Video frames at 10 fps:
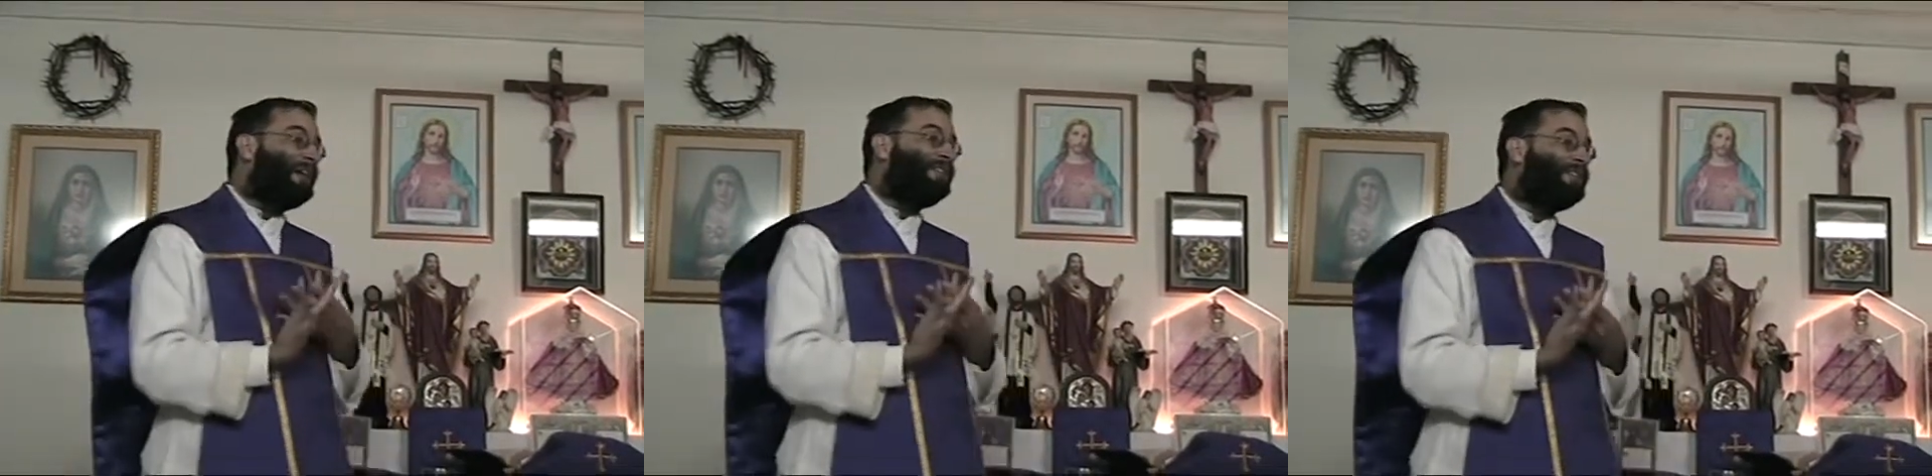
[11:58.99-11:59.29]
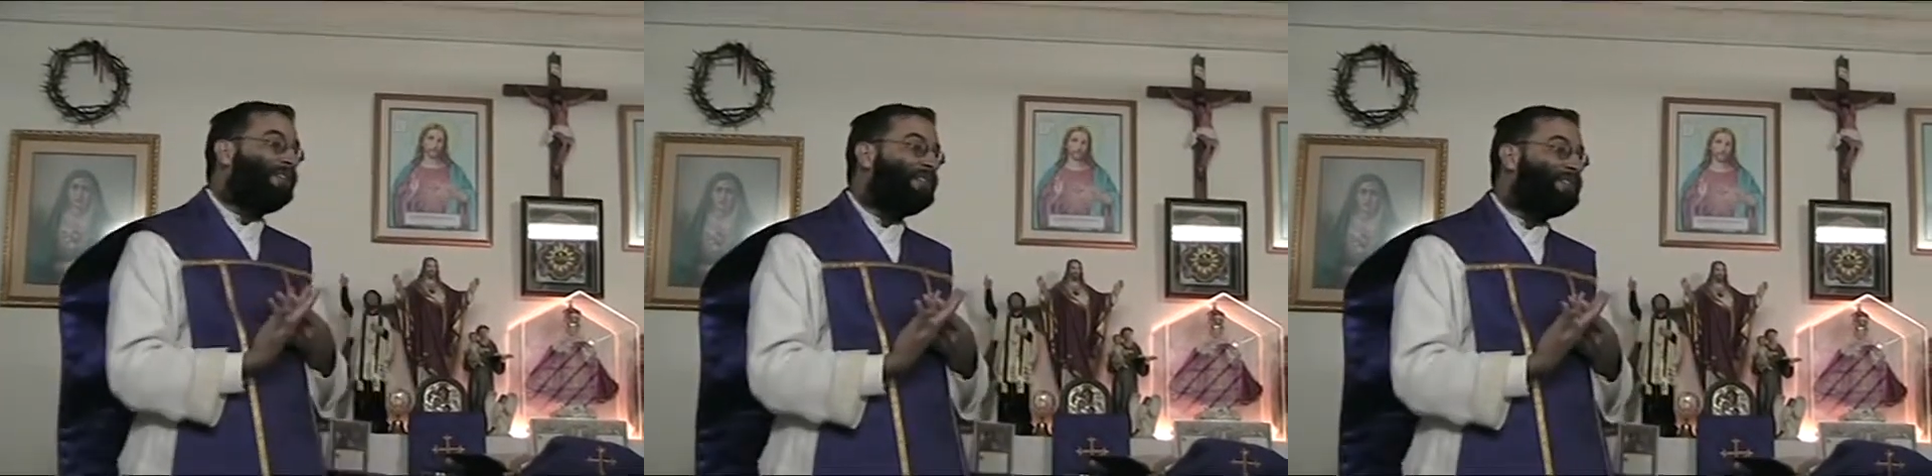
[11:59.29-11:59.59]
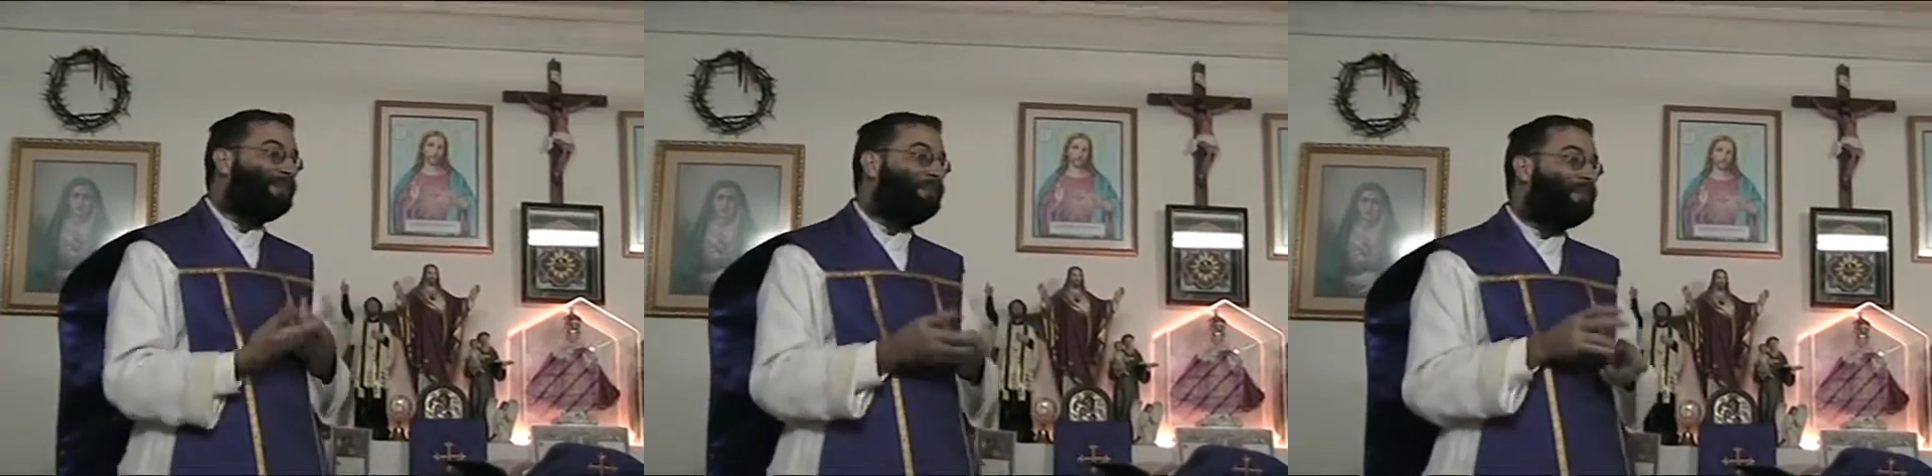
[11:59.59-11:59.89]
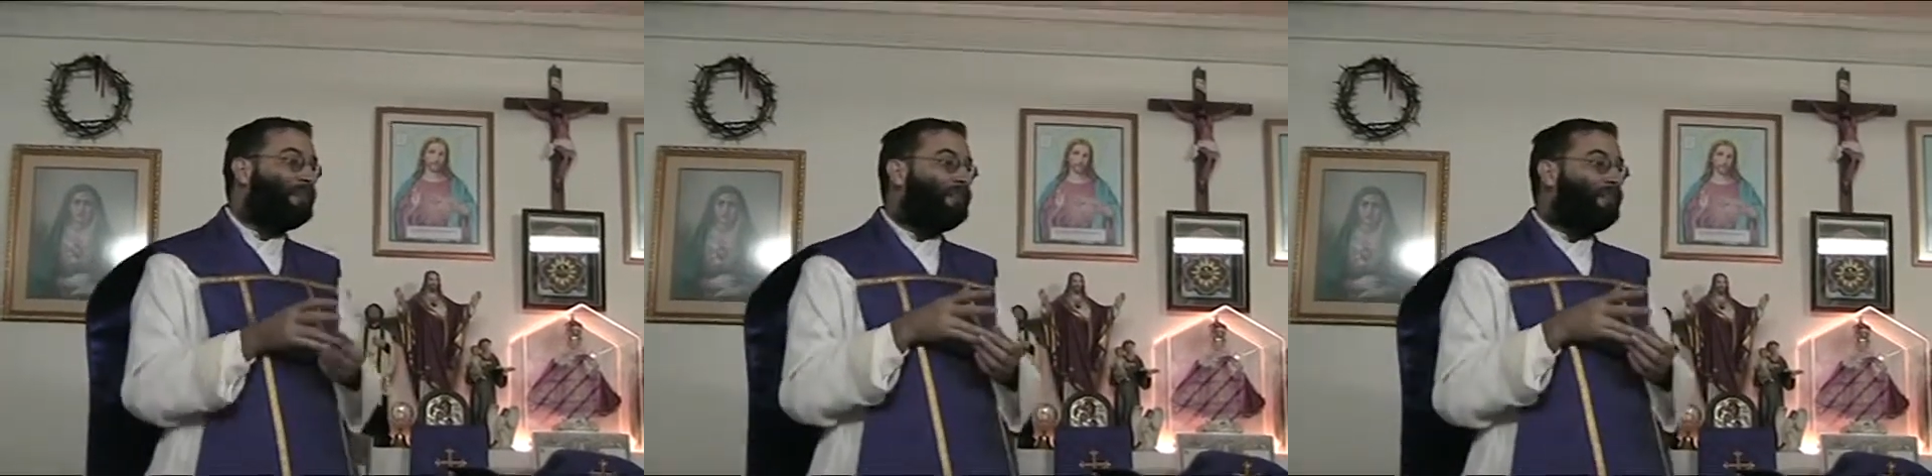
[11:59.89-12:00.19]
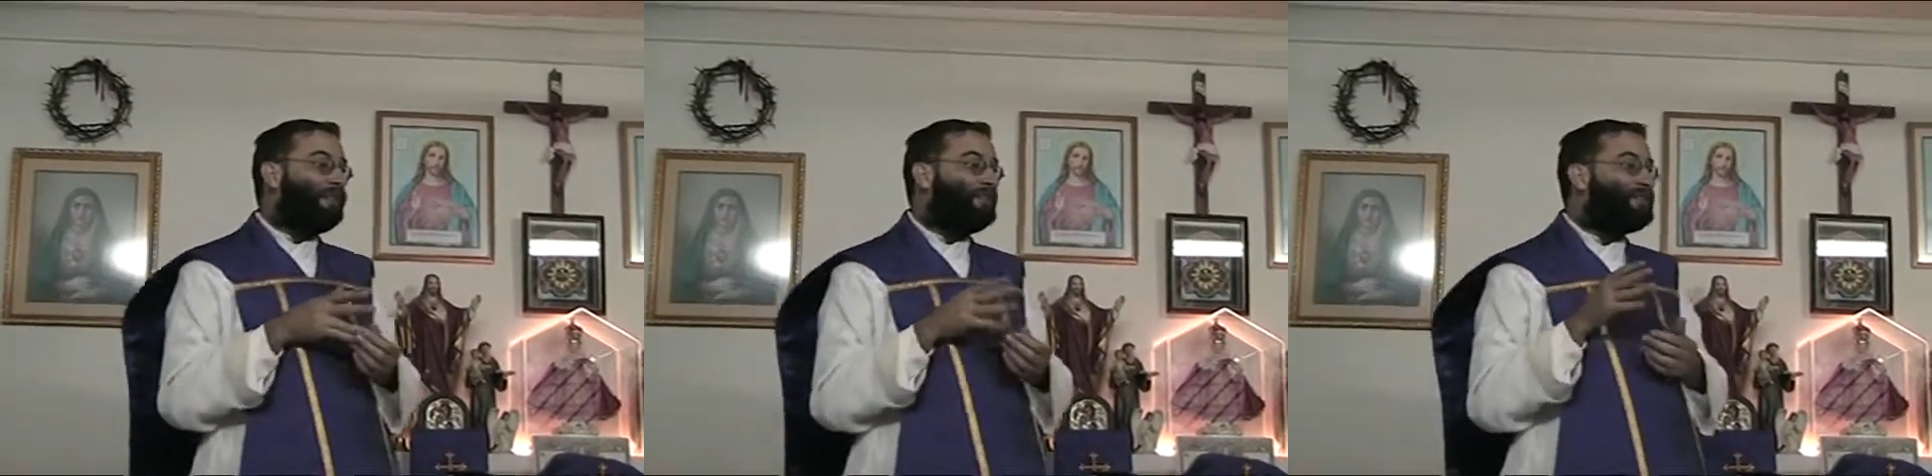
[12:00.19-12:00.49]
gayism
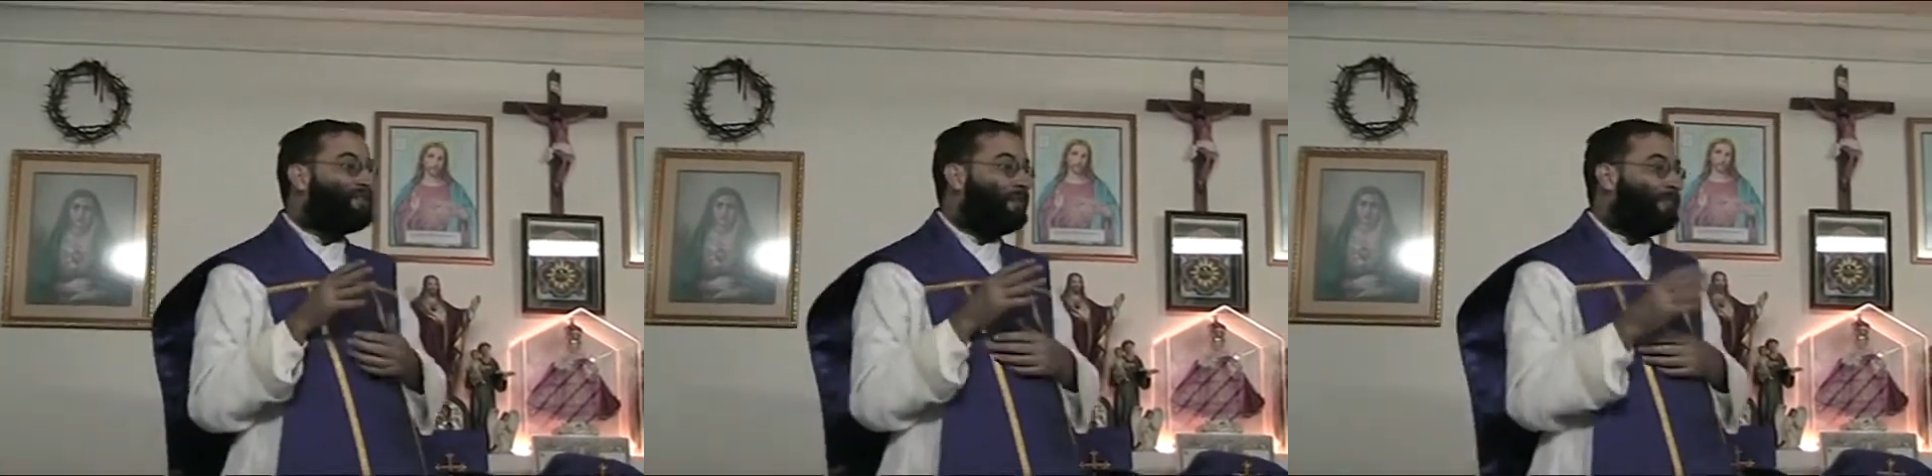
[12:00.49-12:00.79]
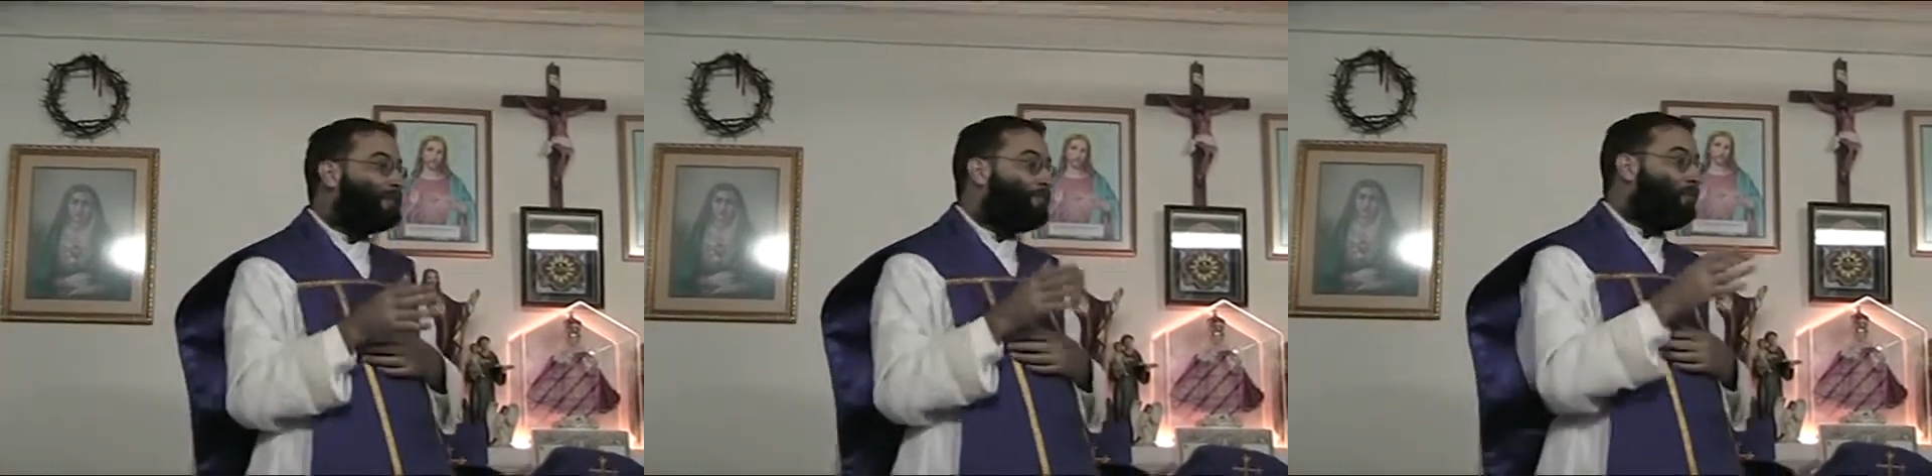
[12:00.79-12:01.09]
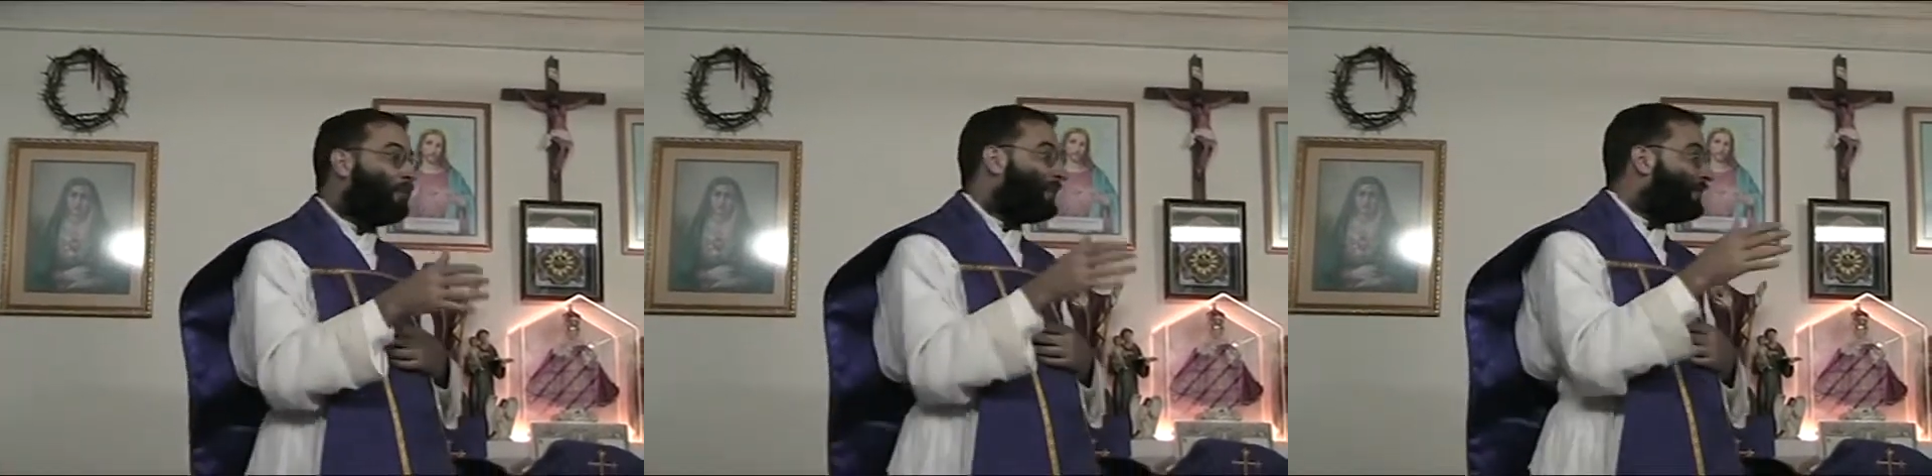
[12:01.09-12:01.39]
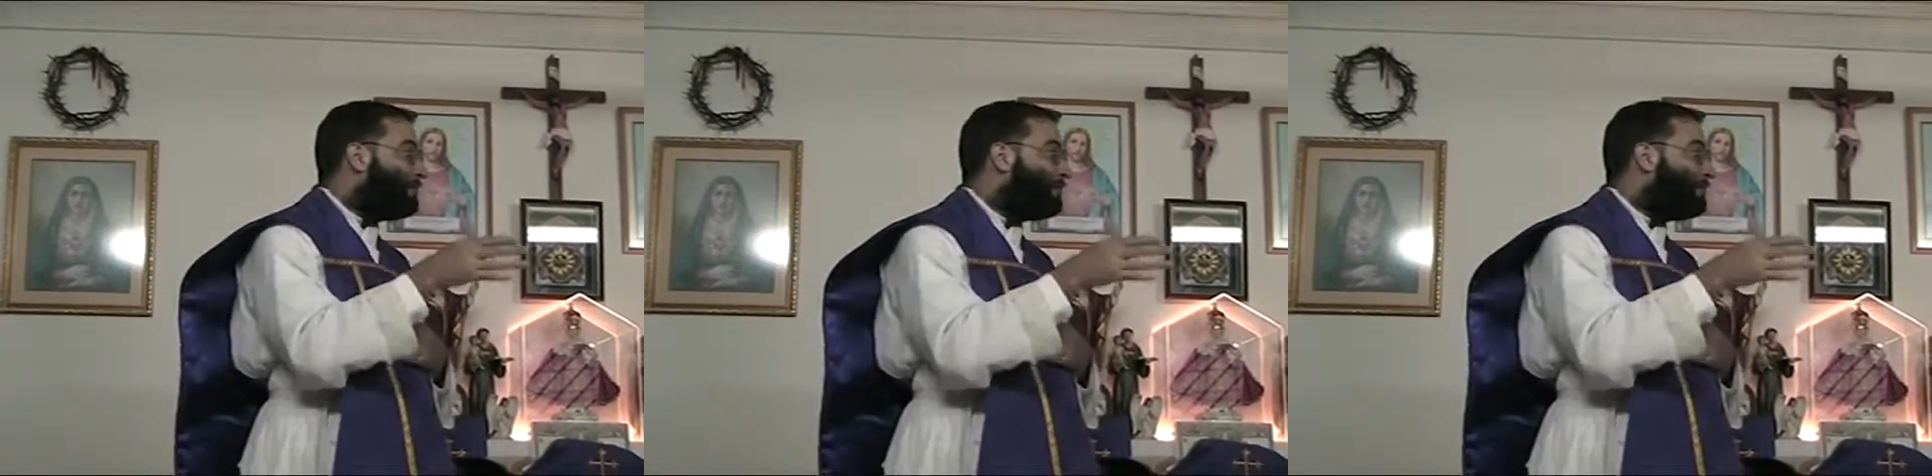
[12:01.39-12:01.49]
is coming more and